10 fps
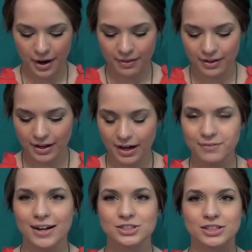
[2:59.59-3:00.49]
and then
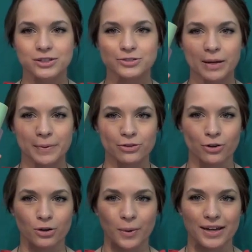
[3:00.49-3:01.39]
I've actually used up and
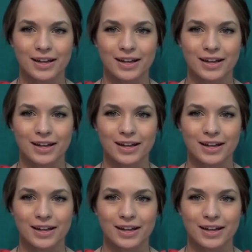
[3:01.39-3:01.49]
thrown away